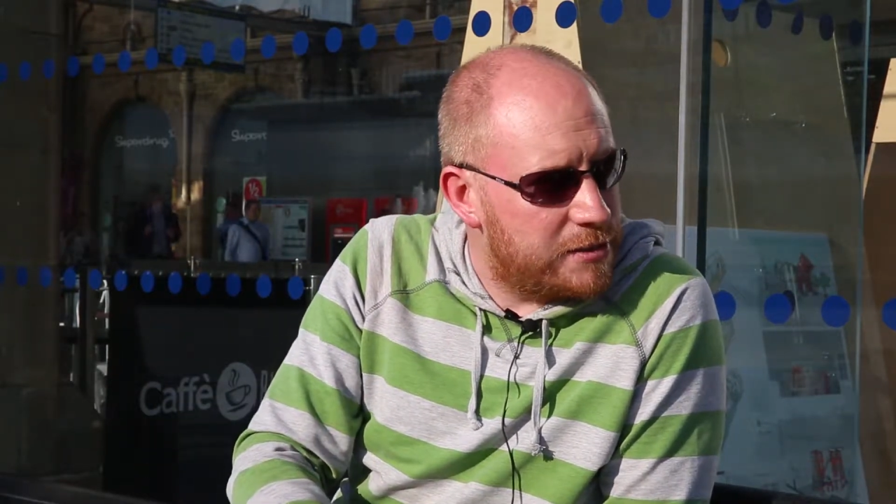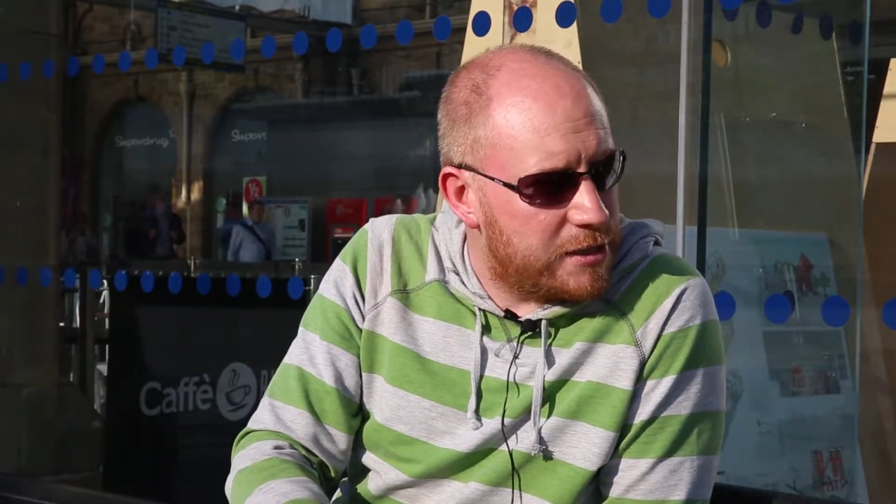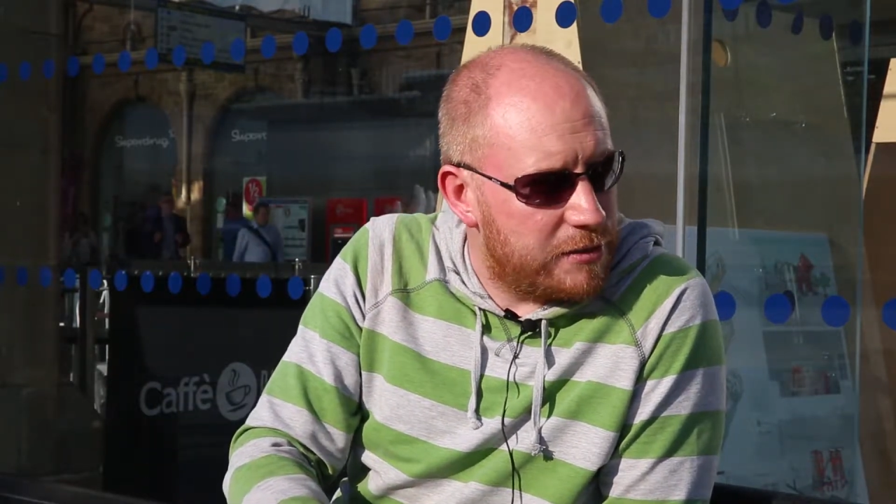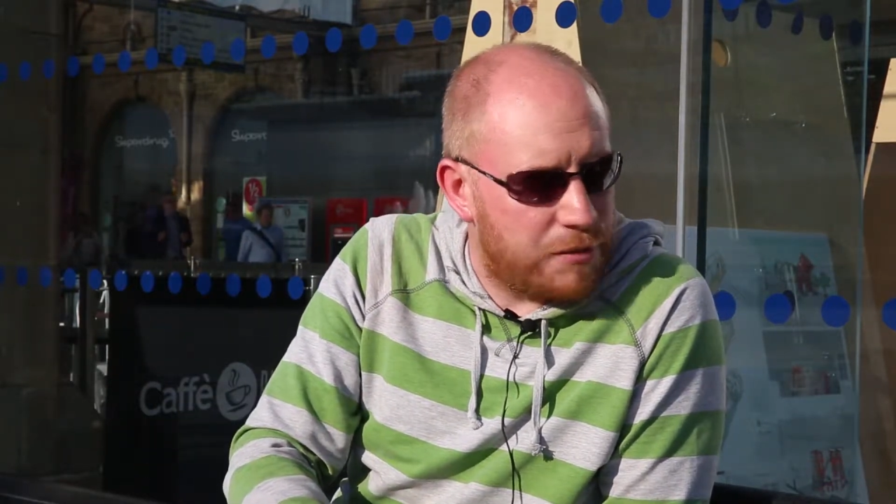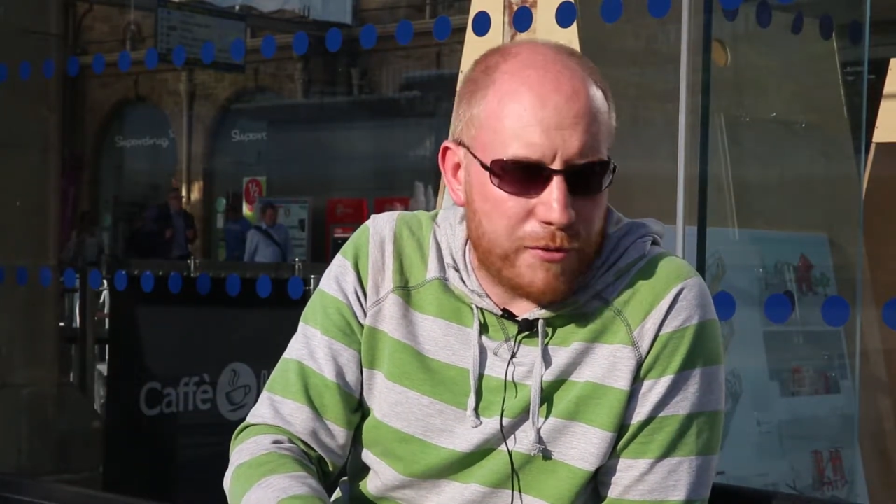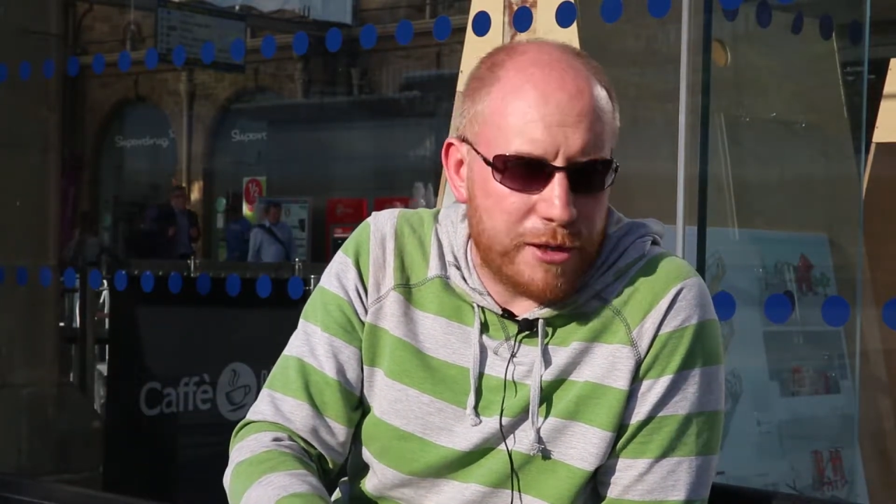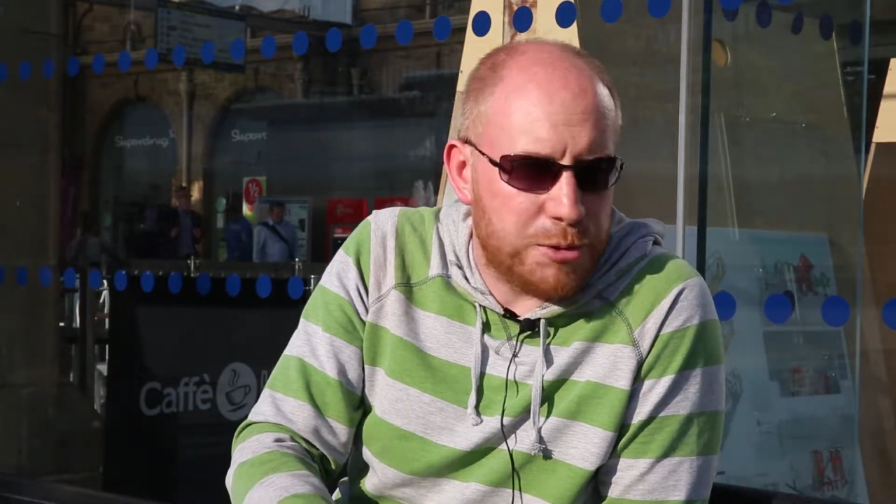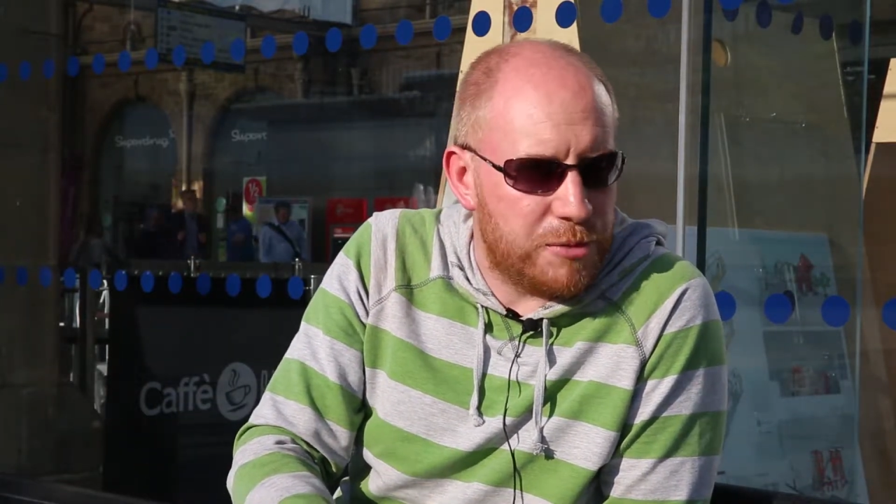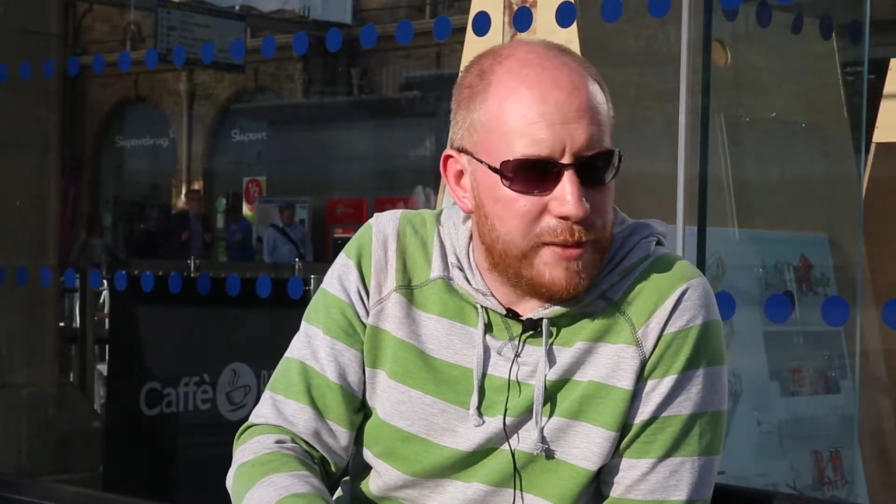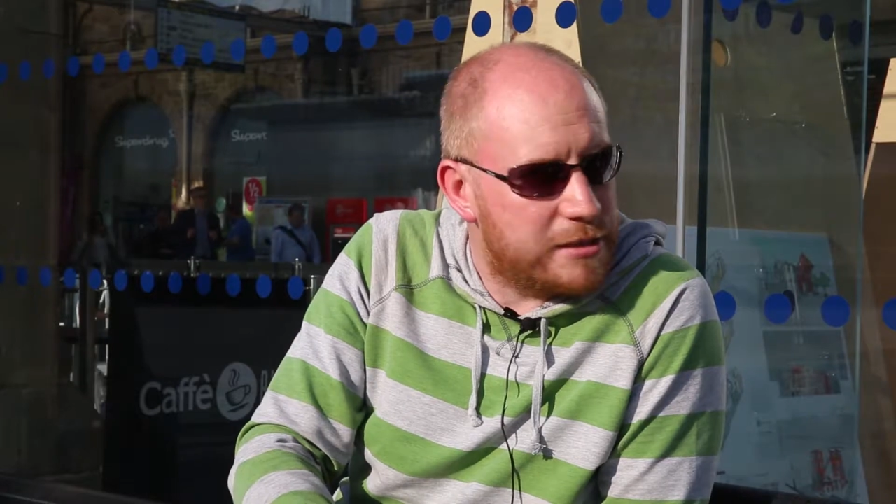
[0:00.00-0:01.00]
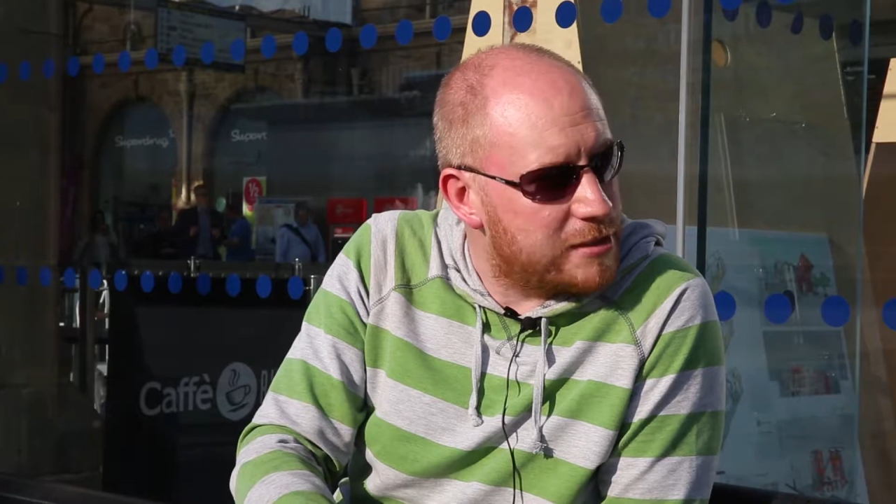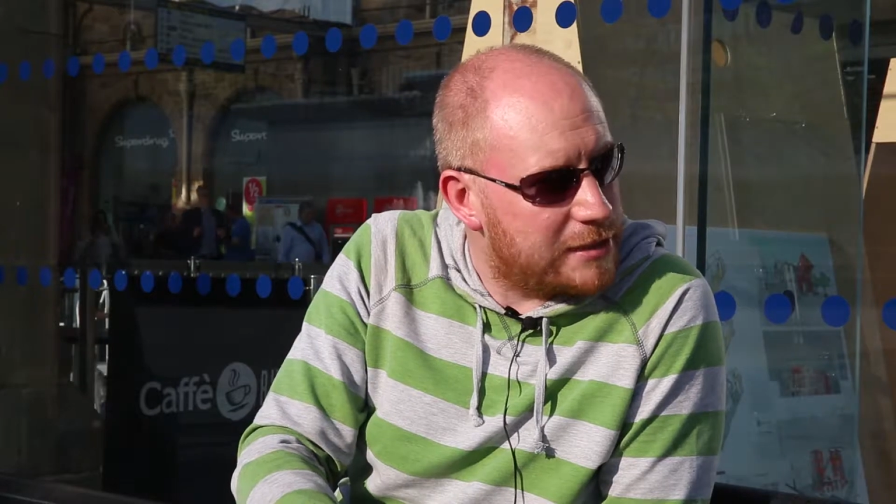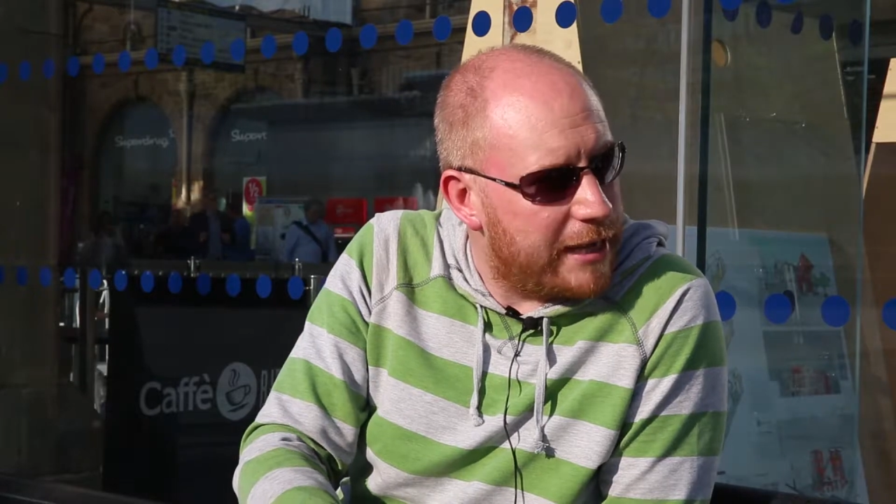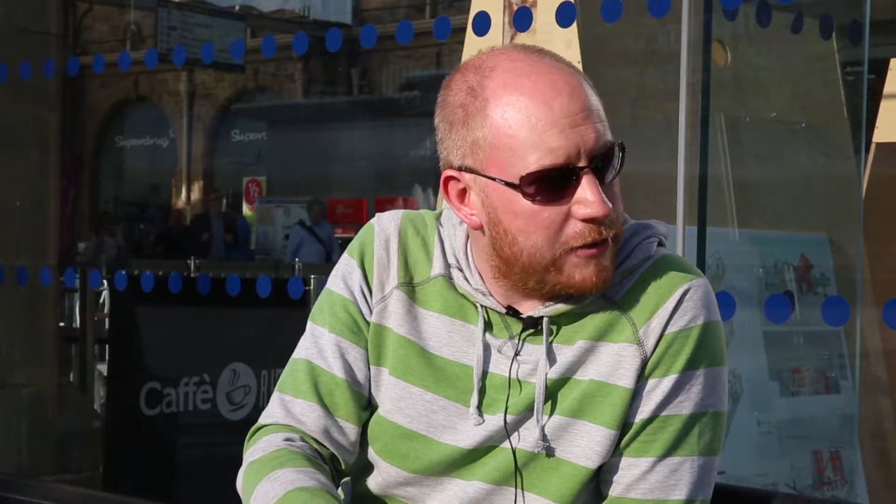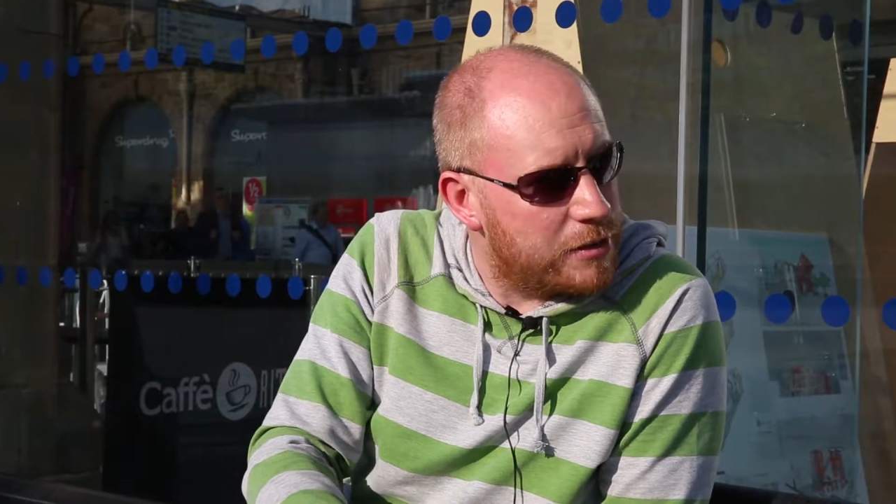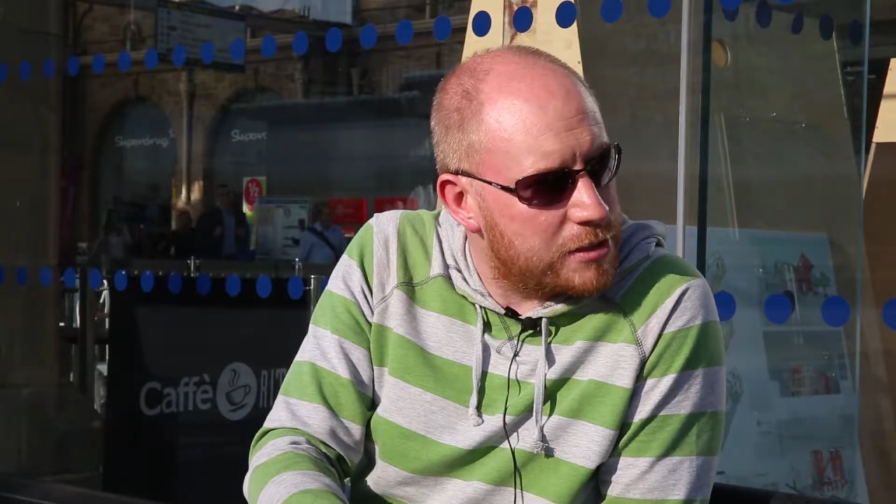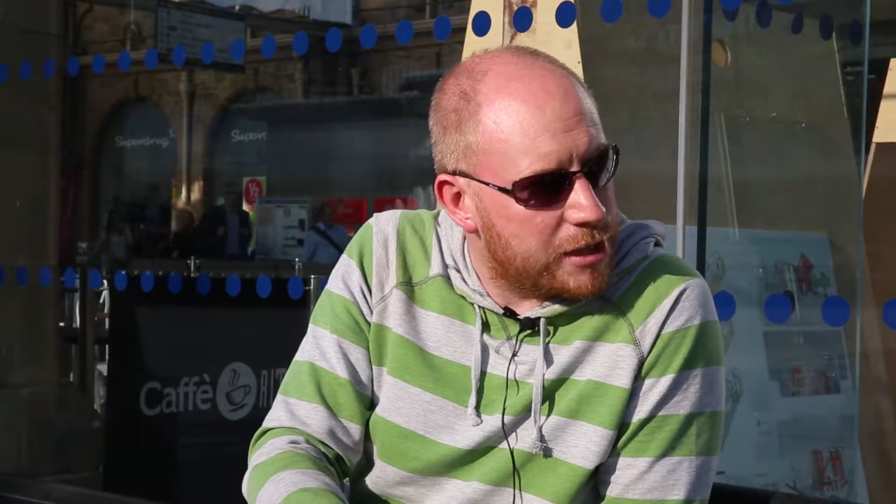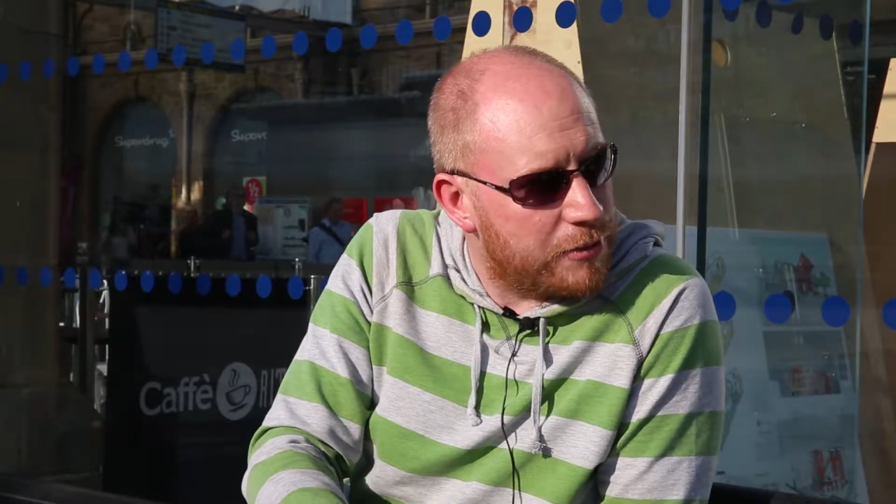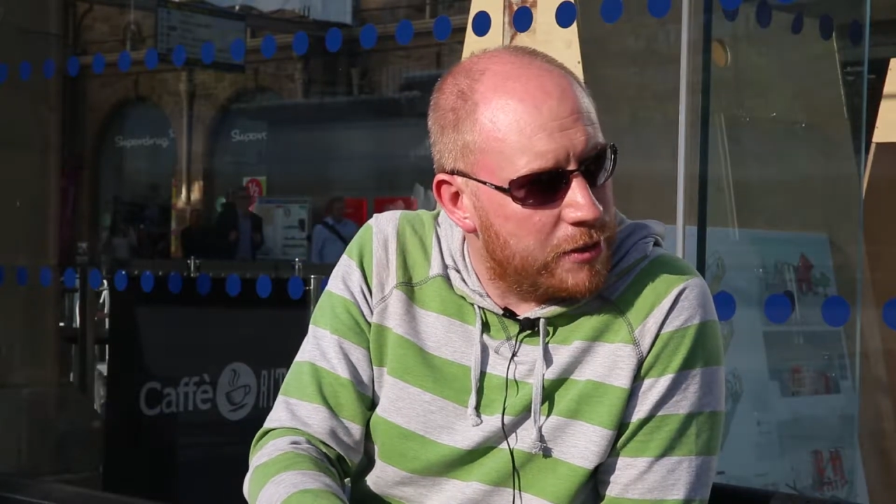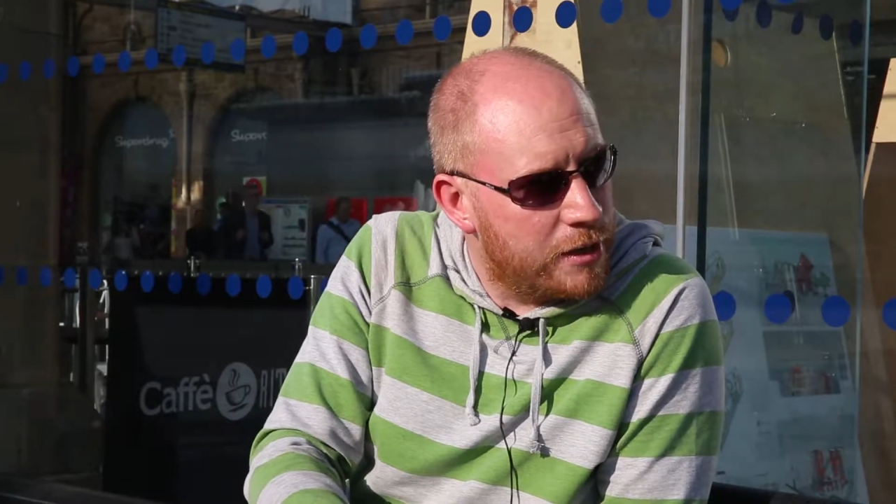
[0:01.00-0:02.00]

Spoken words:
to 300 meters down, so